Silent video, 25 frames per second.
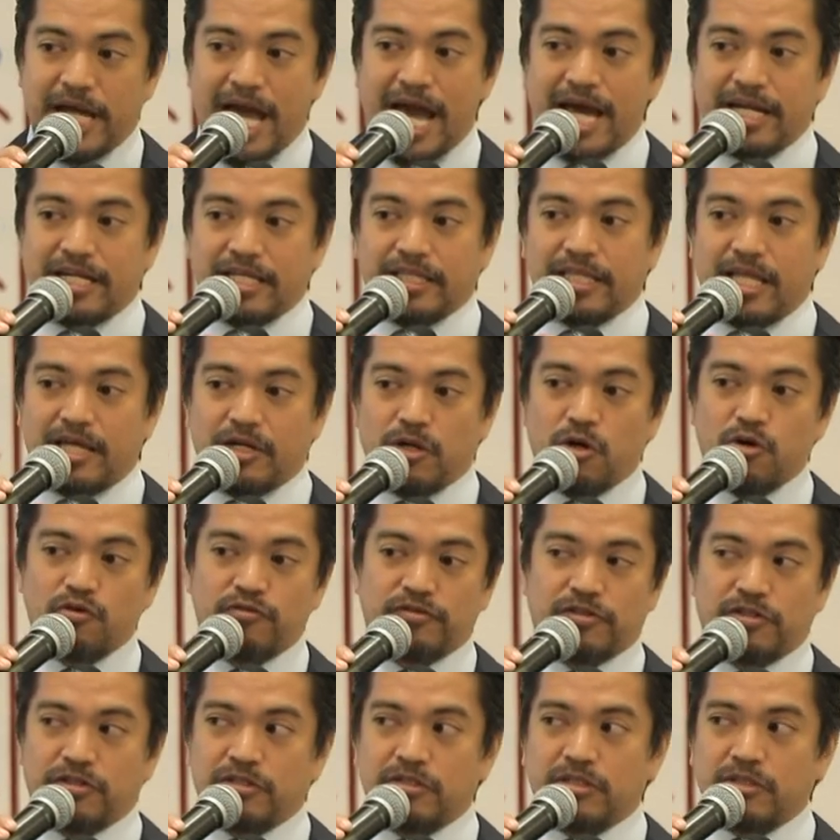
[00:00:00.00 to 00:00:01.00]
adding that
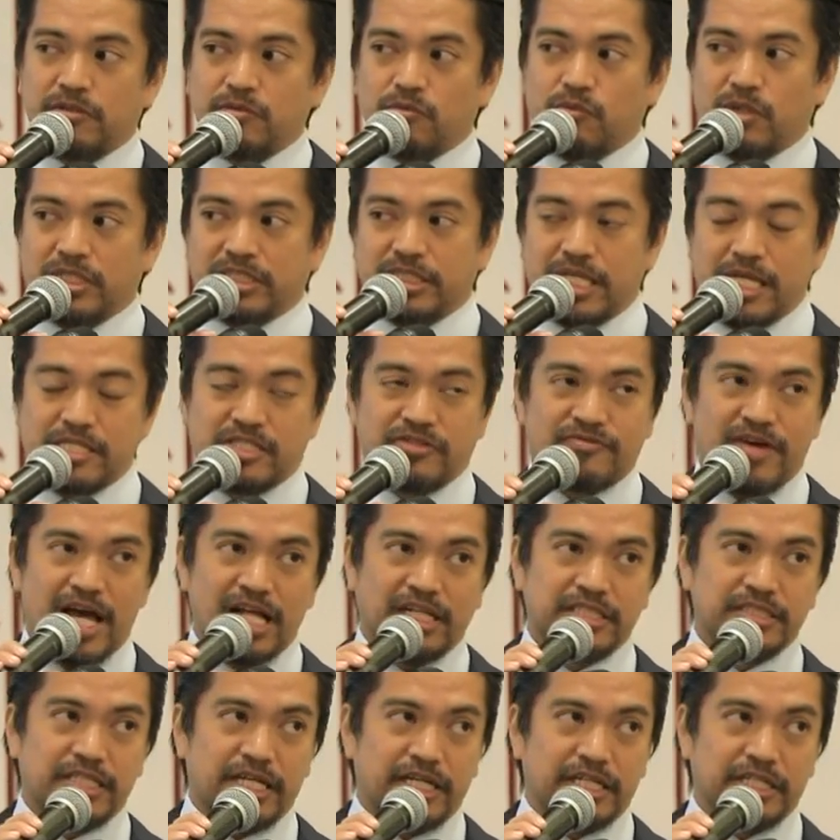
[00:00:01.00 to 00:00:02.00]
over, once that's
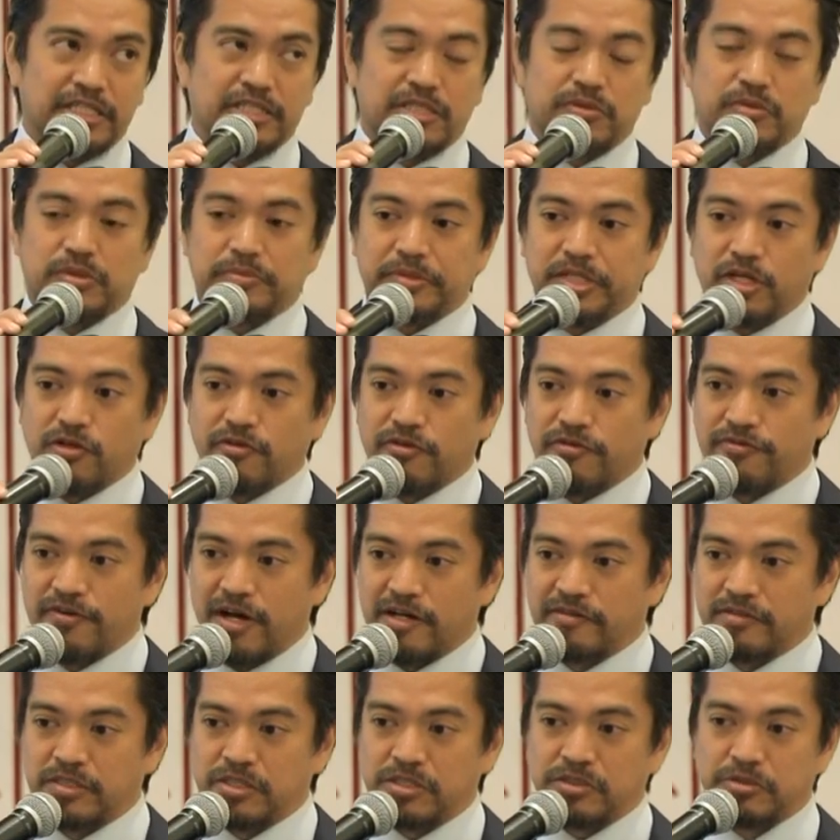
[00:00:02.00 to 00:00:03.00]
validated, it would be over
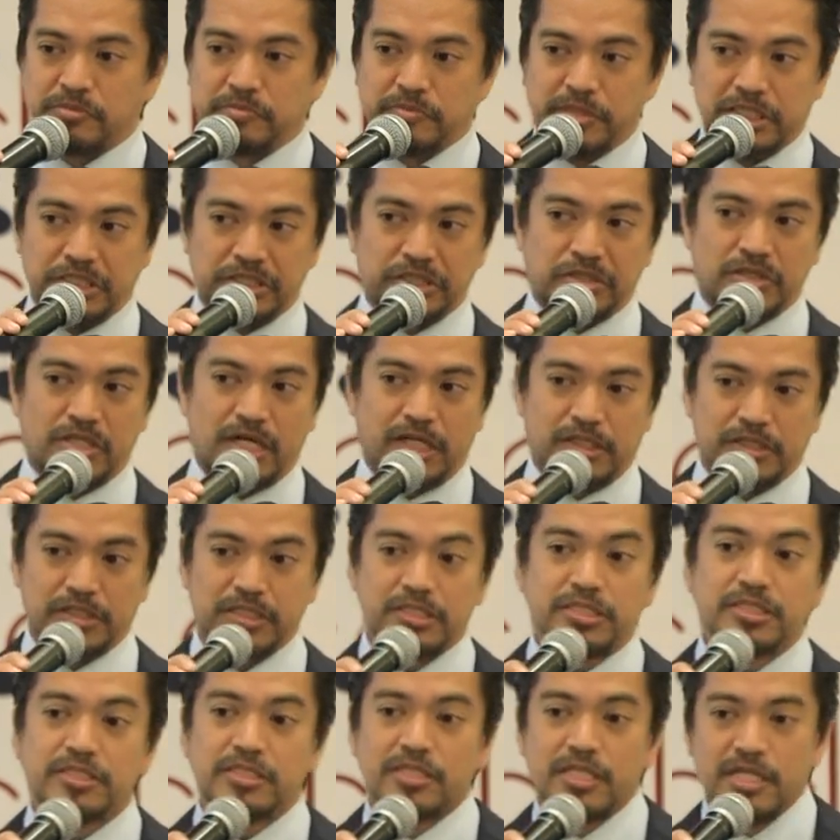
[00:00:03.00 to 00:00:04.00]
$500 million.
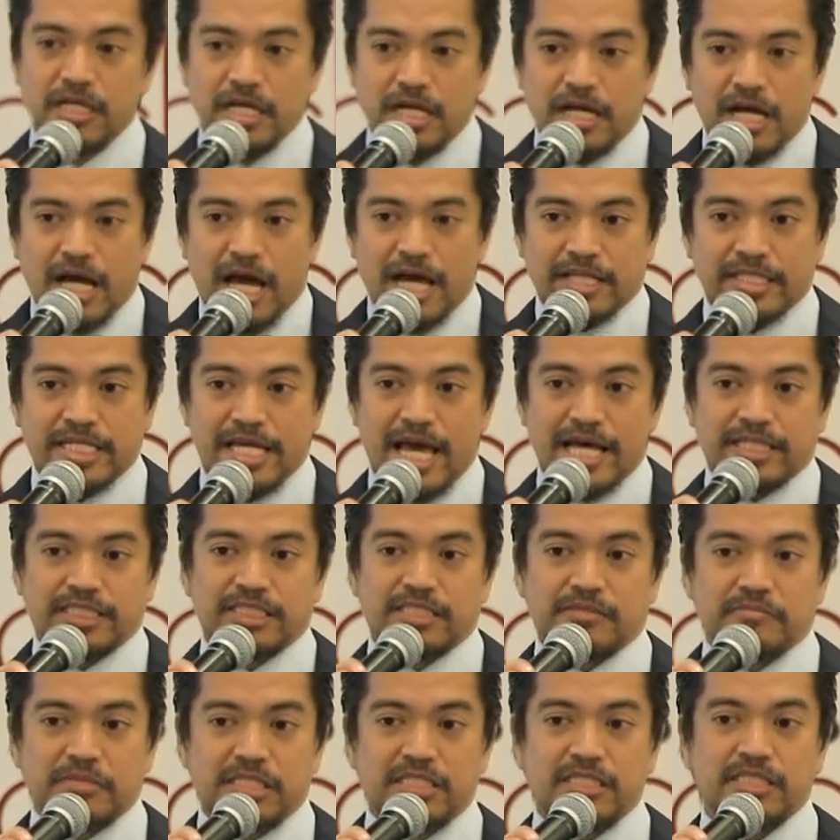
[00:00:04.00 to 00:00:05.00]
And the
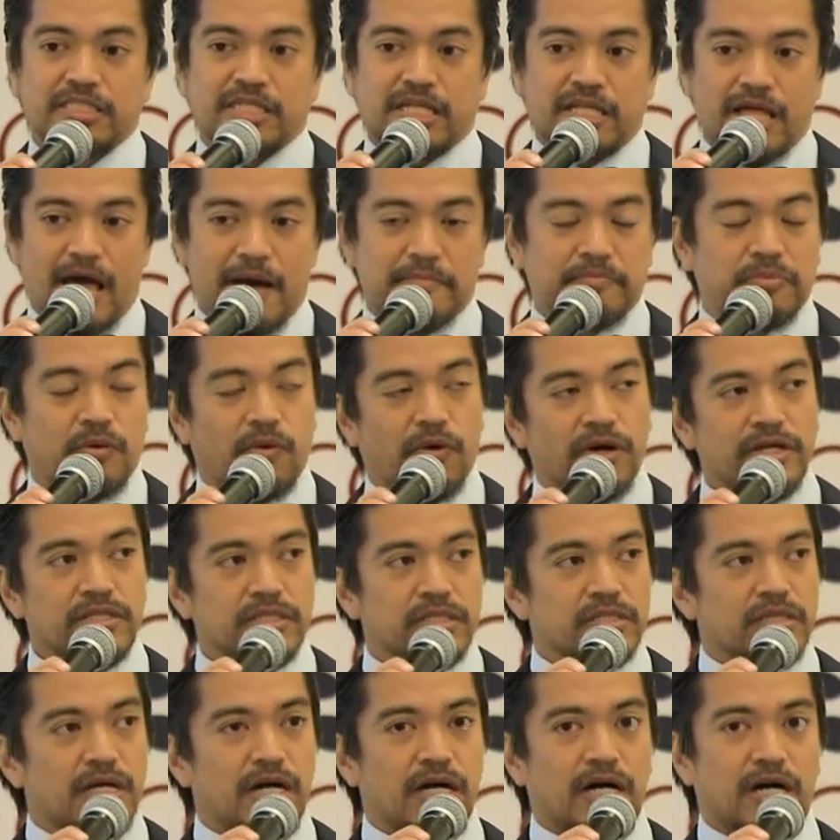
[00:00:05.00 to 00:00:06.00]
SMEs at that point,
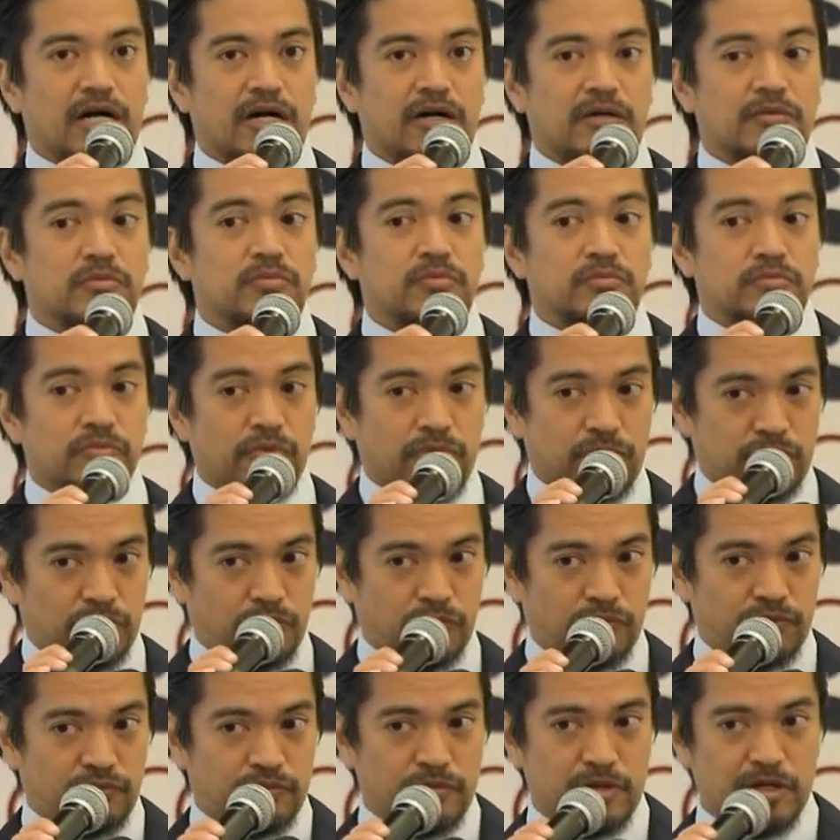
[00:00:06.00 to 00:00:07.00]
uh,
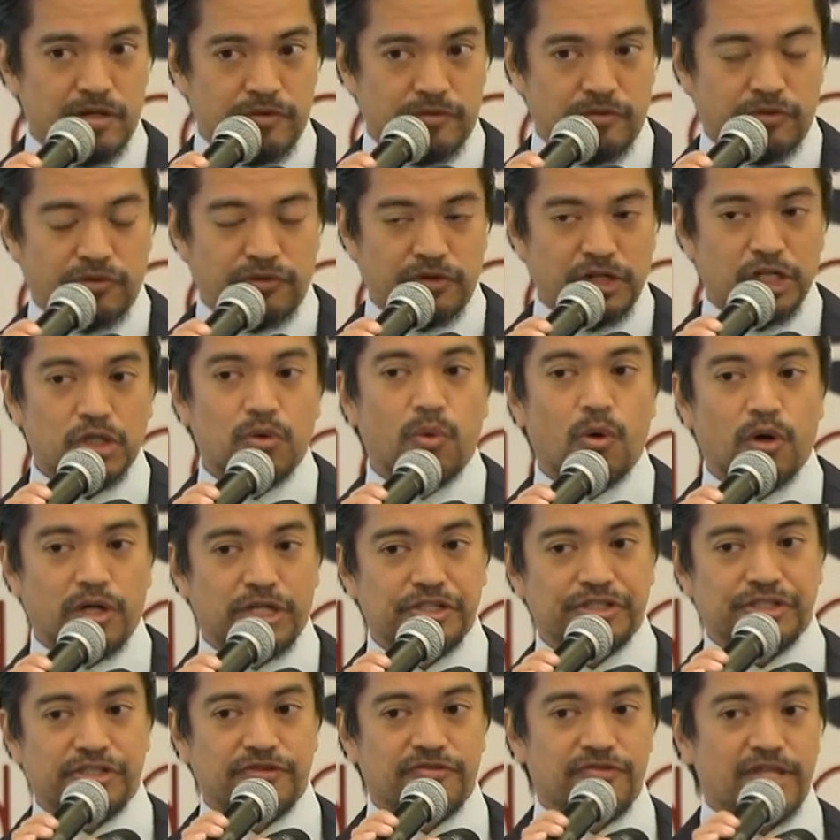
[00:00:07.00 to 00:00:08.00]
th three
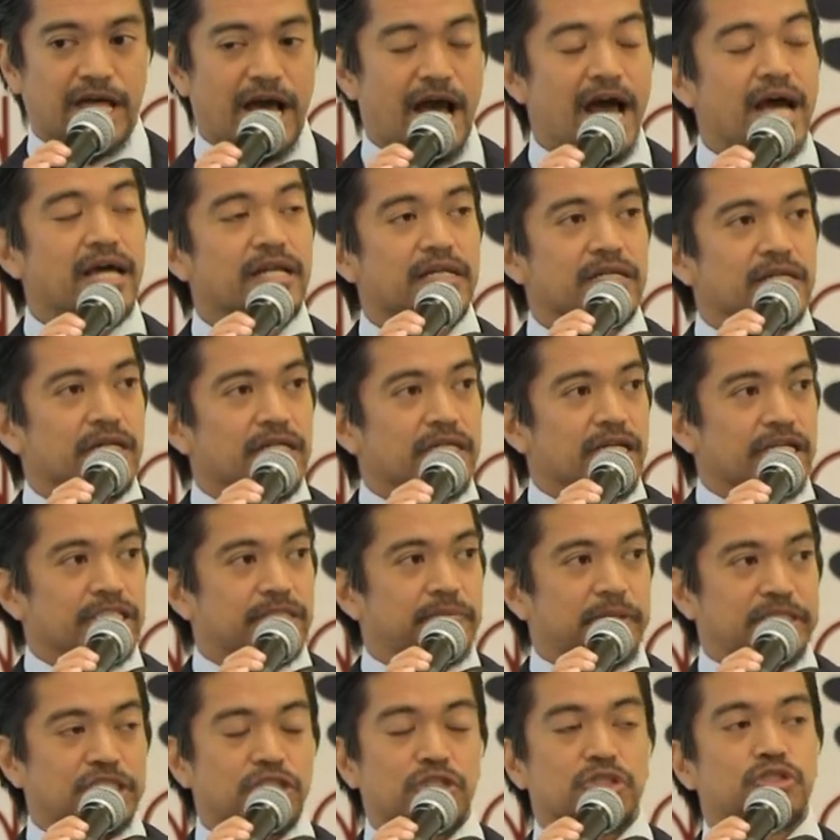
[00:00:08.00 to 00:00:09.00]
quarters of that is
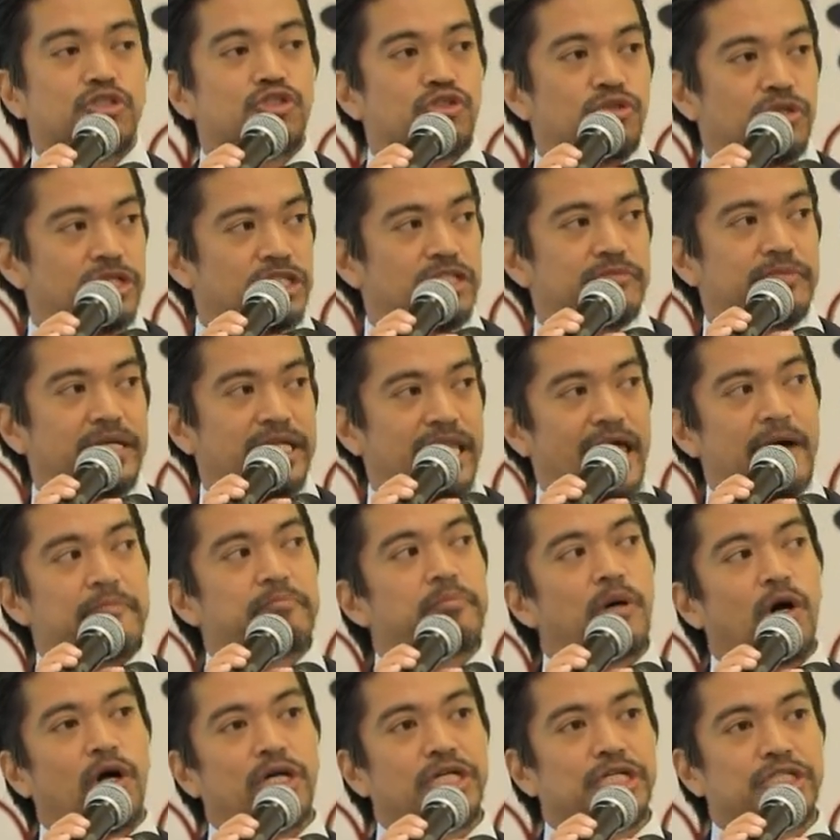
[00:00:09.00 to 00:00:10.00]
basically triggered by that
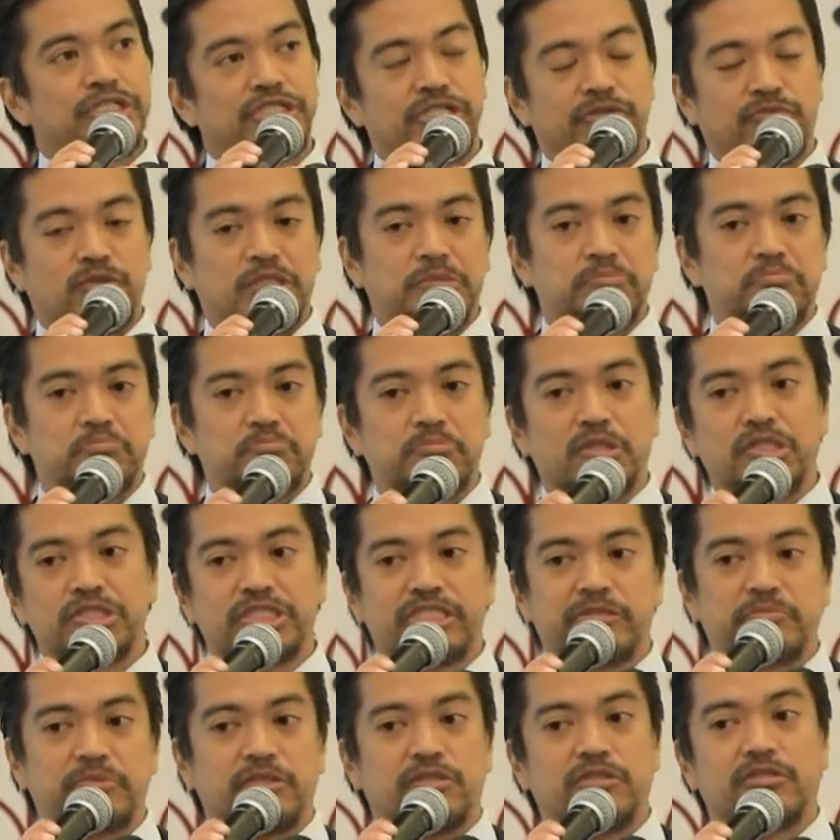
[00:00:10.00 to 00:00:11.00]
partnership with
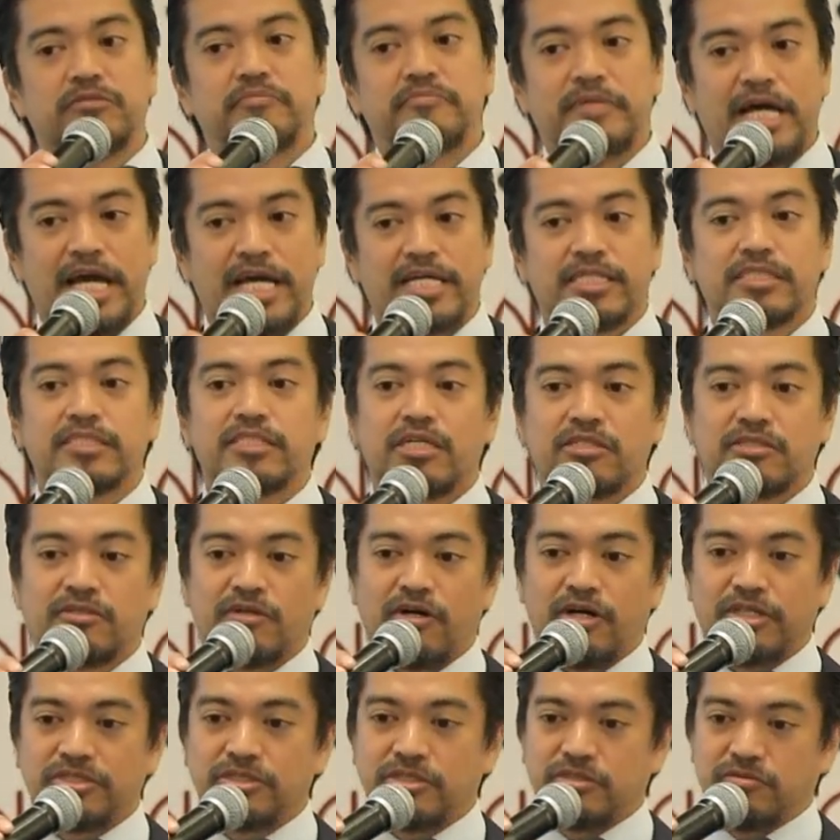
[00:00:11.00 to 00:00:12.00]
multiple banks
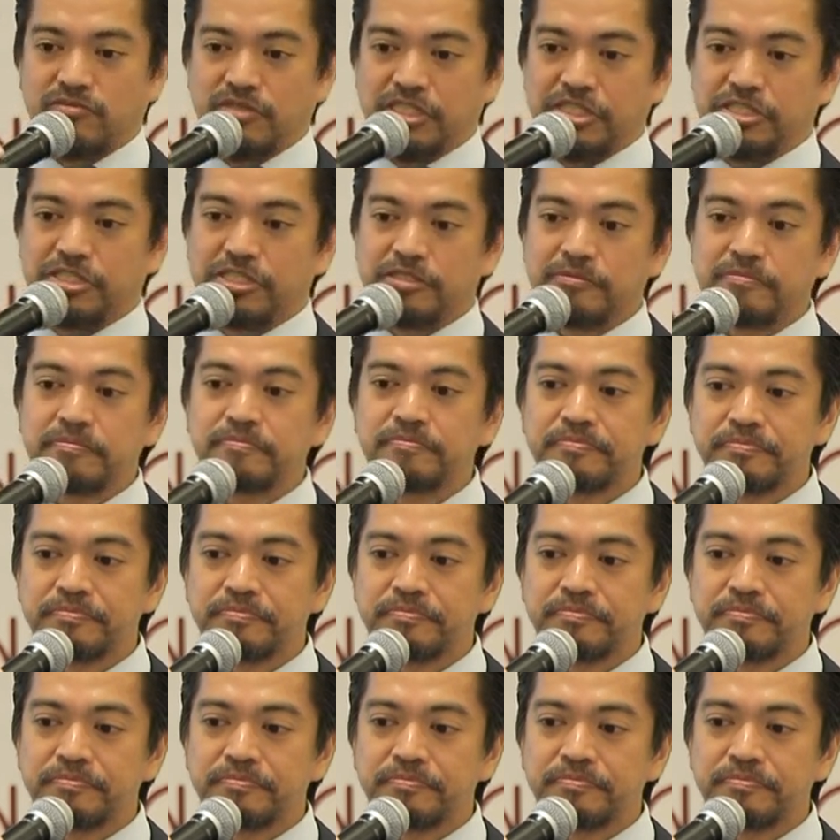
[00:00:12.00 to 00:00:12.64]
across the region